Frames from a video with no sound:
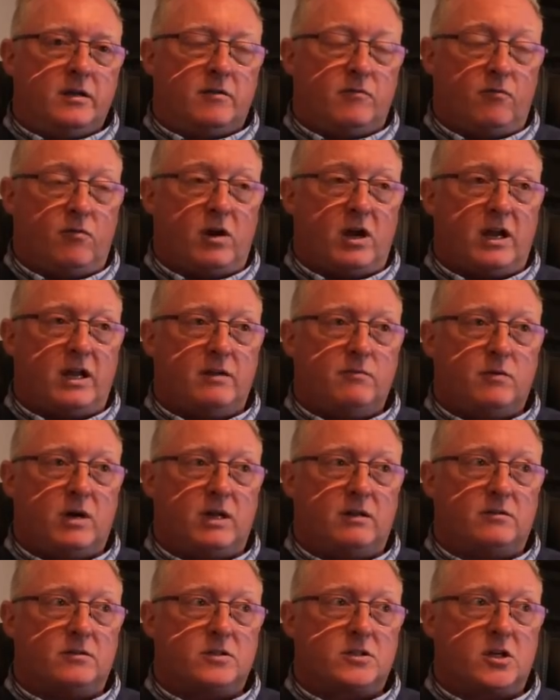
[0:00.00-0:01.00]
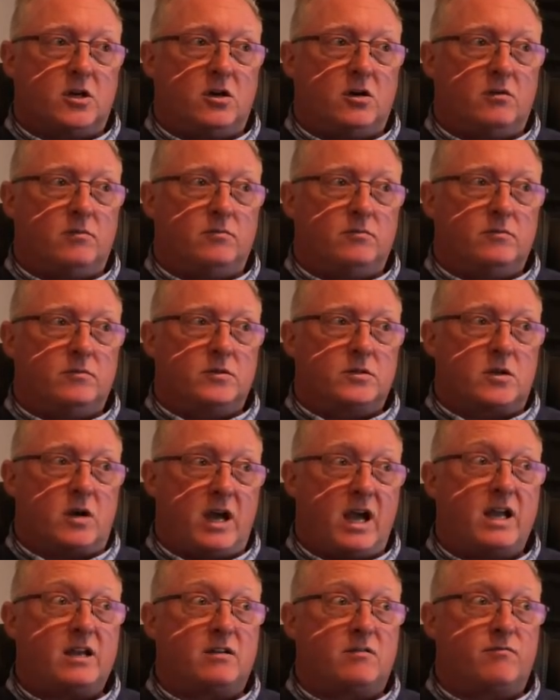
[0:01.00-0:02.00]
Right. Well, so
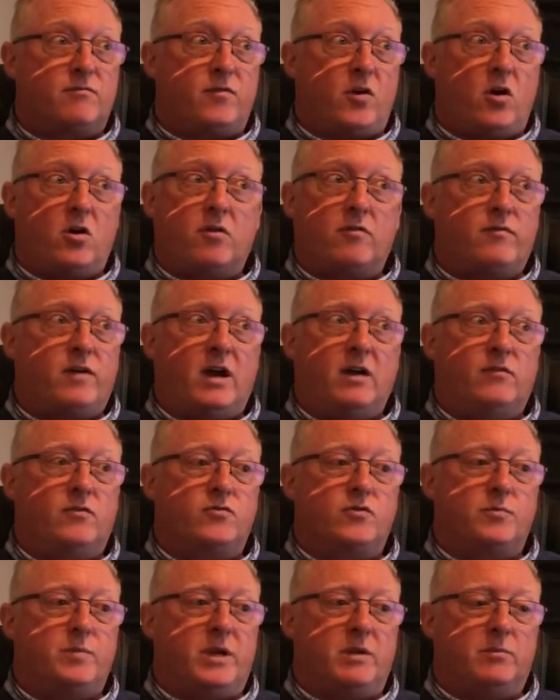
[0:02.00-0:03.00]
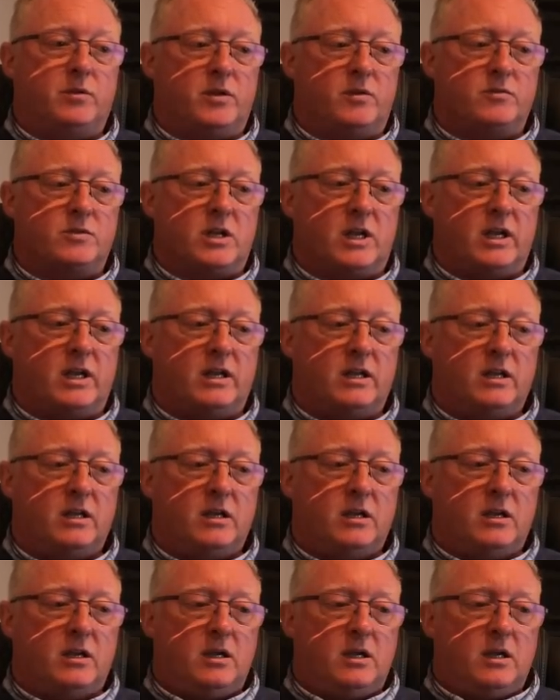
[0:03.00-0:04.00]
I had 400 or 500 people using it.
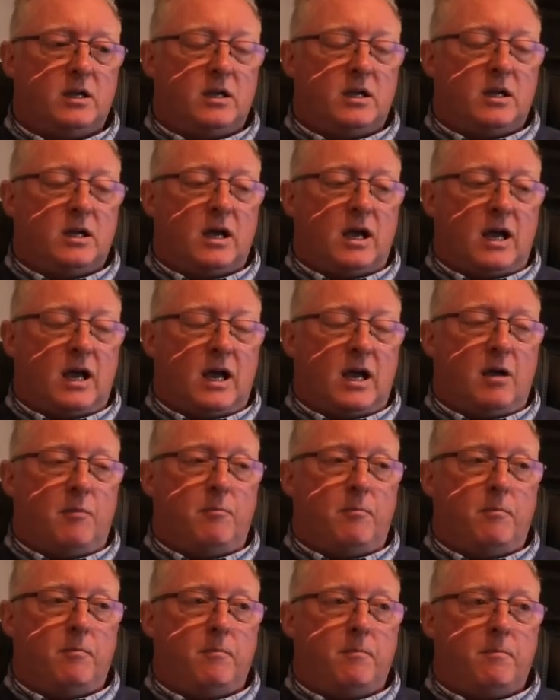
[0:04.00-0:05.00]
I